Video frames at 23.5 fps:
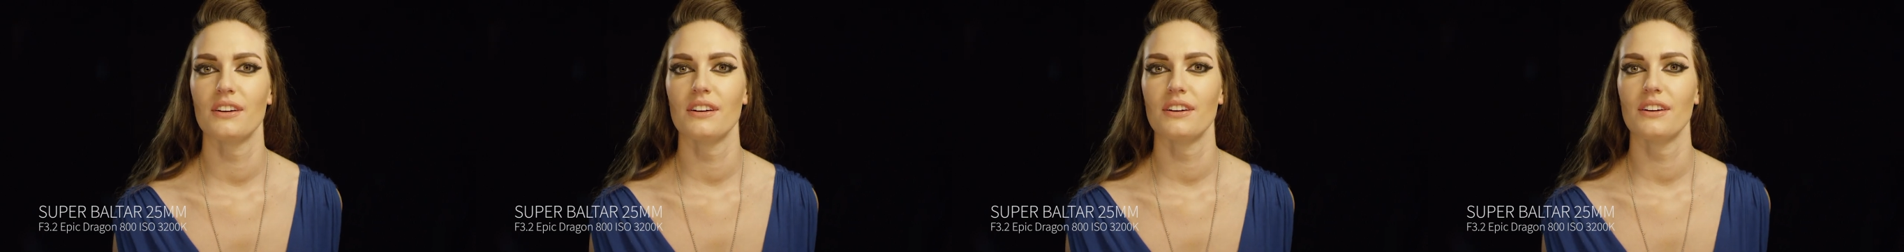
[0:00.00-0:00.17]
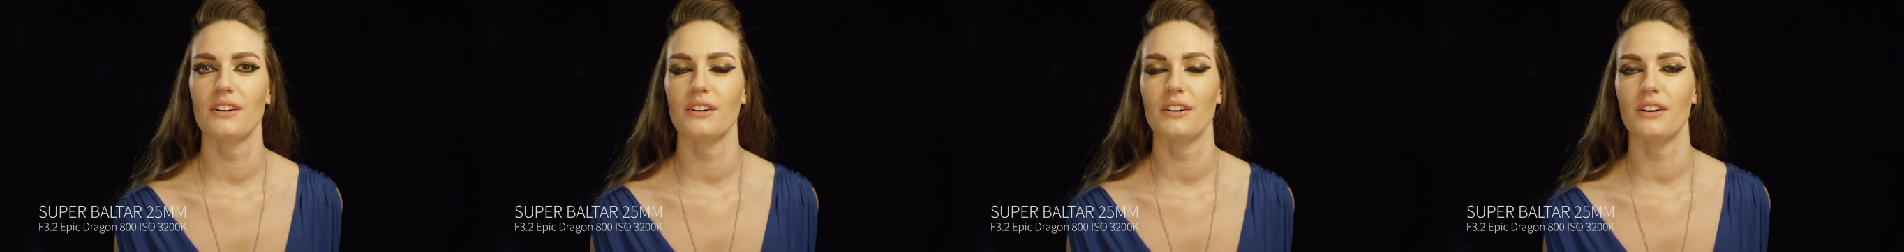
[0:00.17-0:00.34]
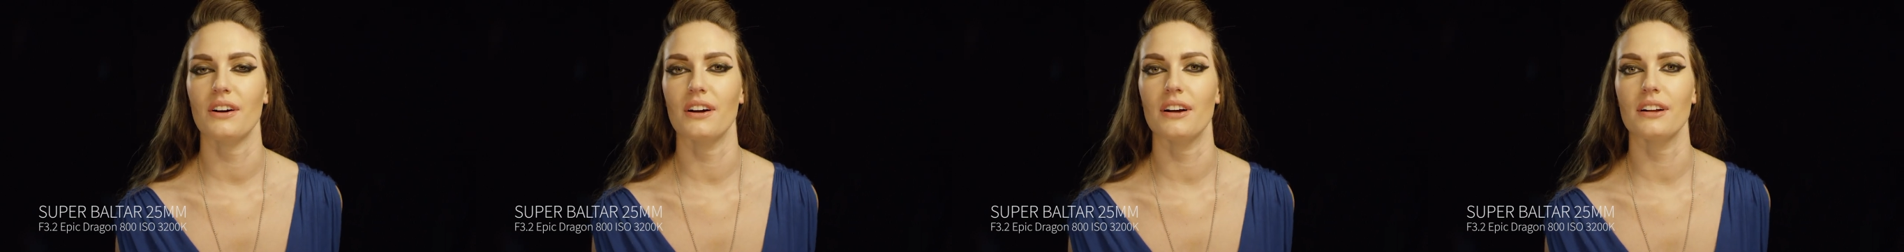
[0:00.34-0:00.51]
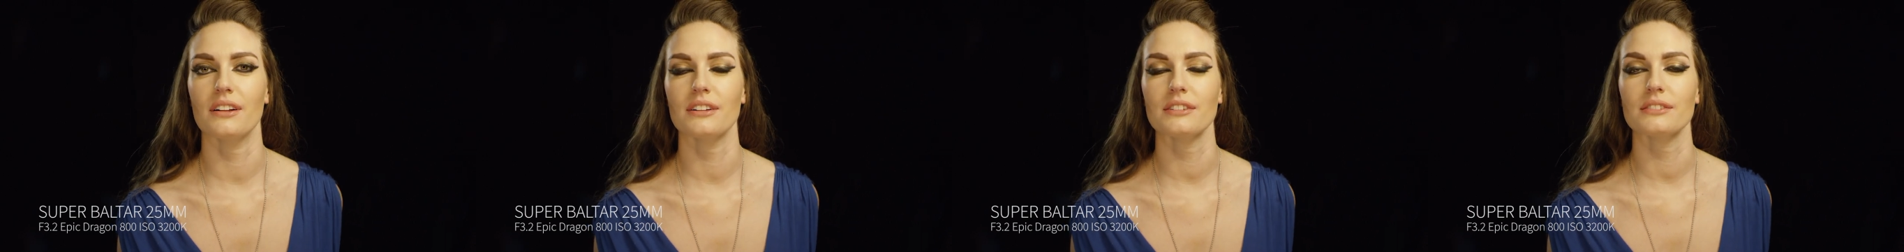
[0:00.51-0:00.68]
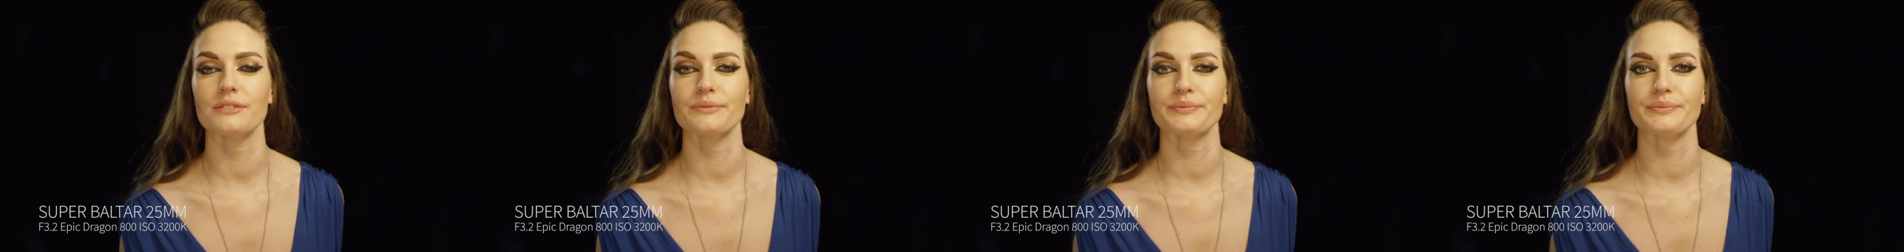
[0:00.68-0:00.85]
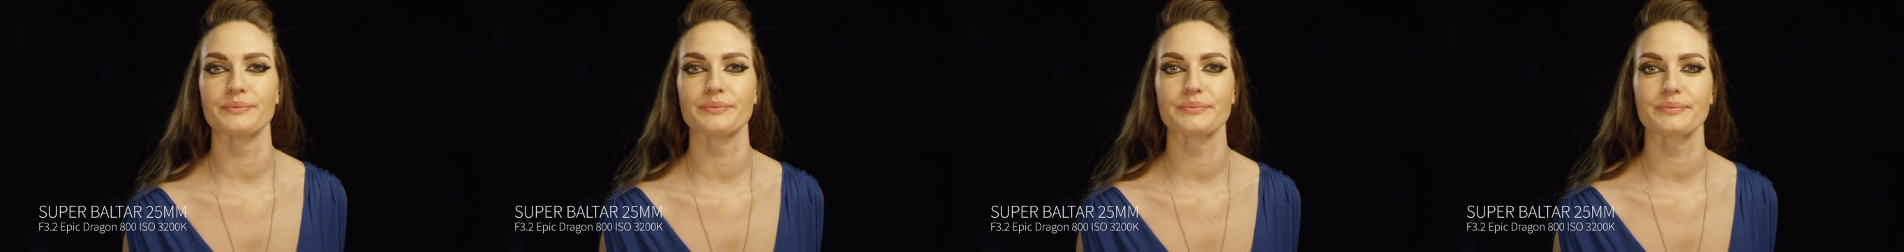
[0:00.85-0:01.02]
so
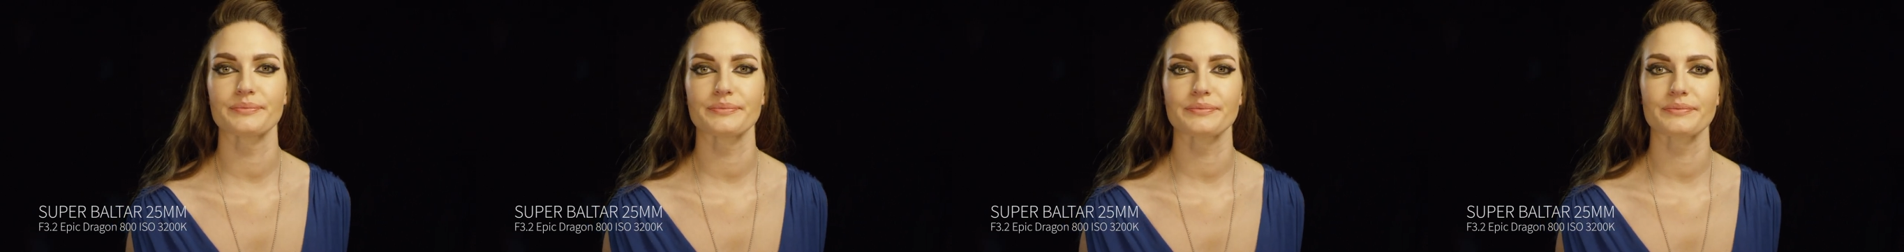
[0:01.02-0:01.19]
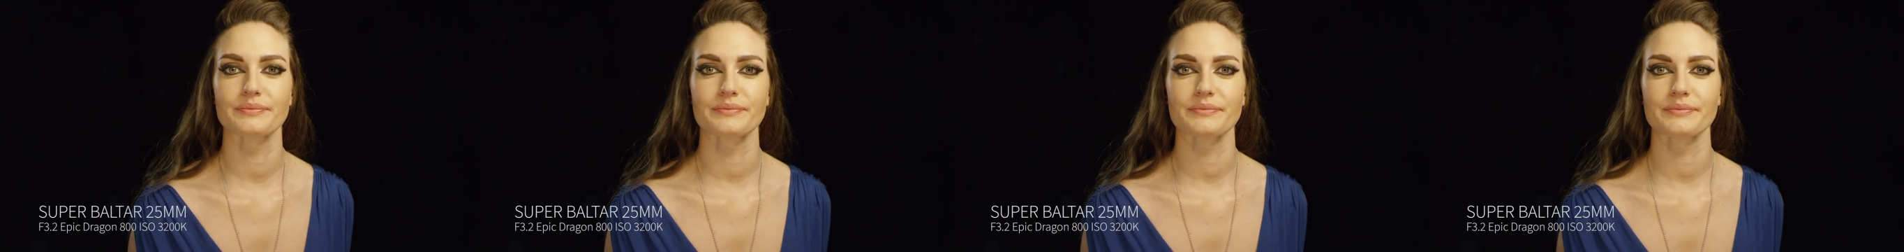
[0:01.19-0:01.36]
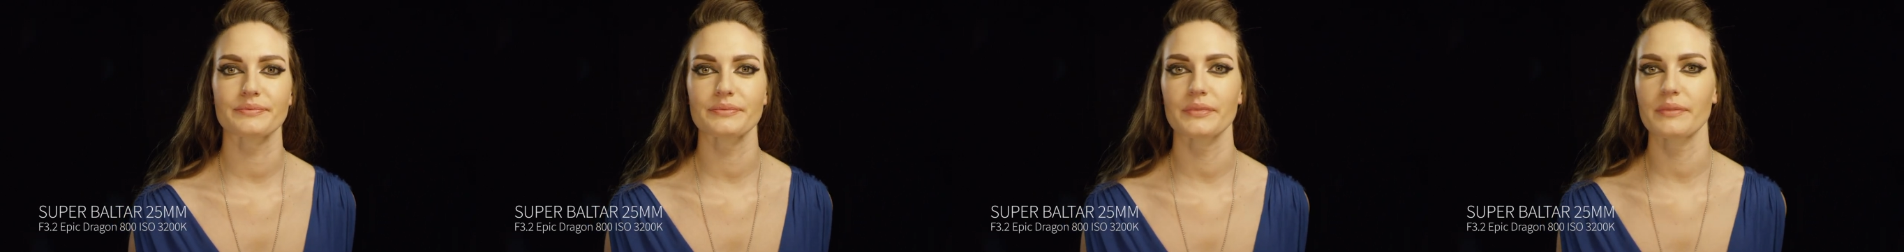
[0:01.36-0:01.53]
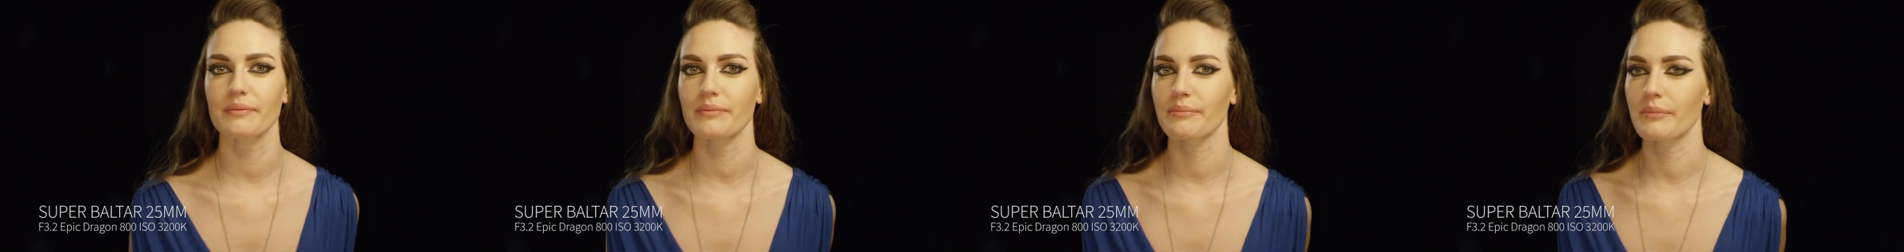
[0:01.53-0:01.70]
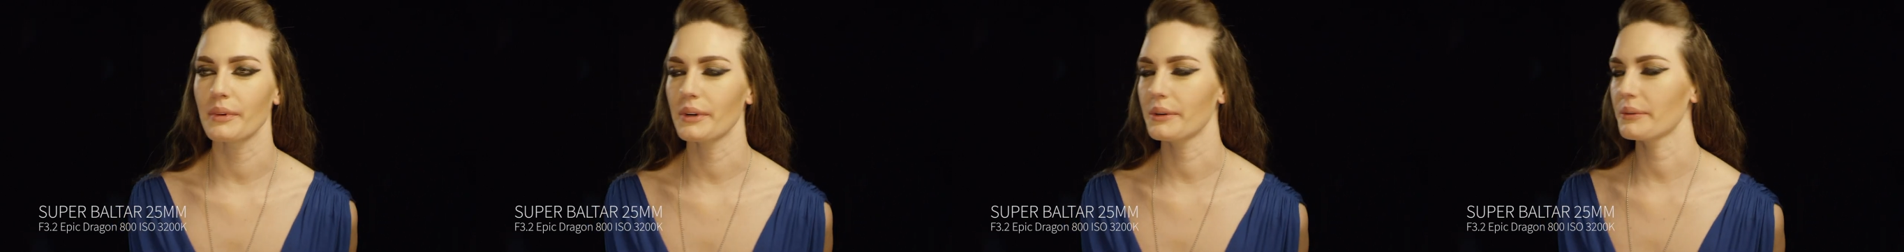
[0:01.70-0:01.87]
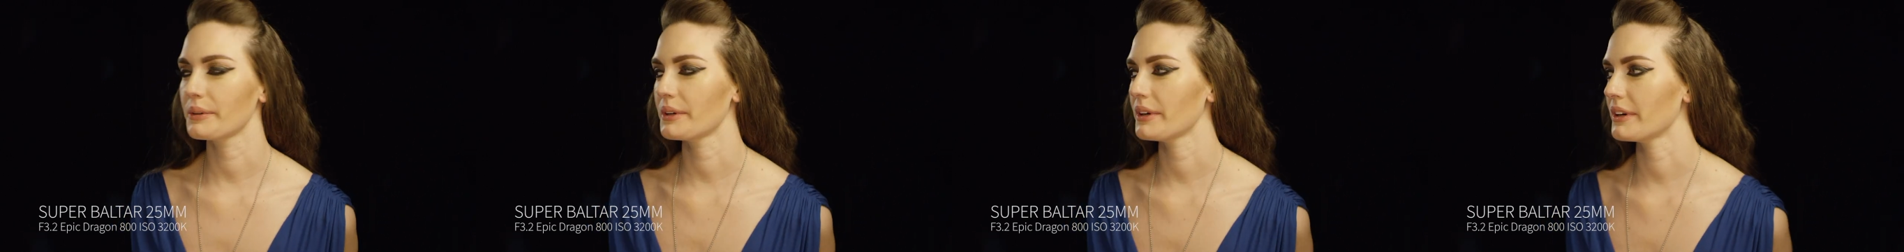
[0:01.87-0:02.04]
go hit your mark, please.
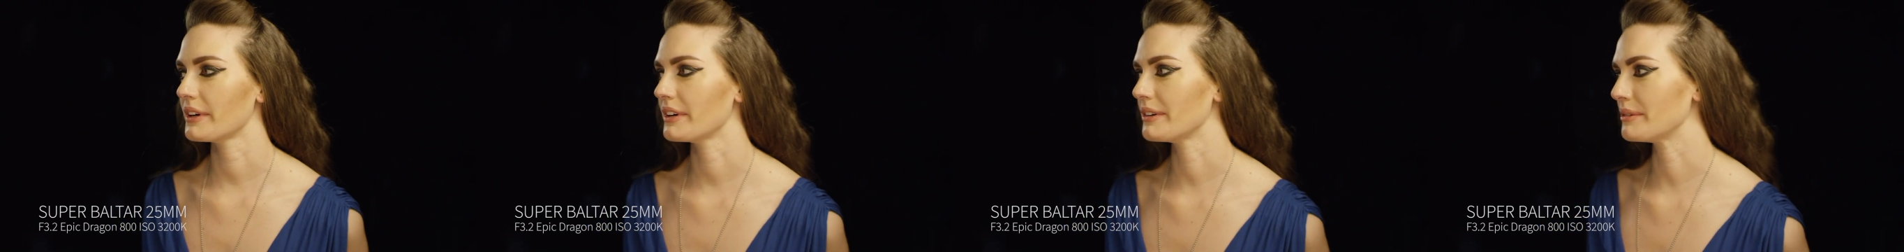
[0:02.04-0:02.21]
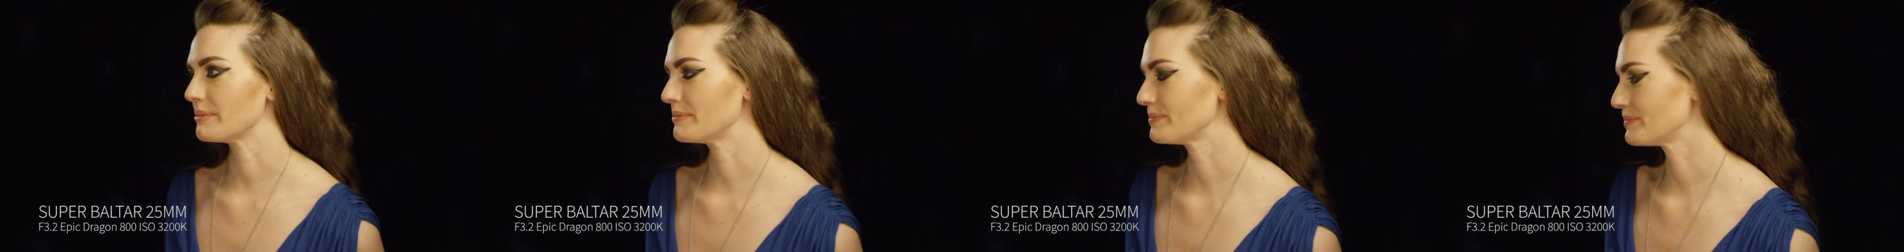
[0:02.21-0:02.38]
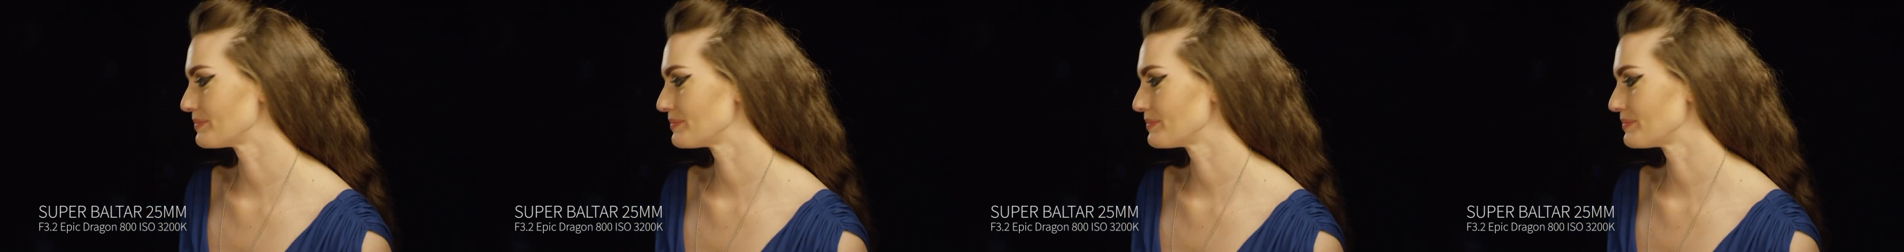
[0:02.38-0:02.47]
Okay.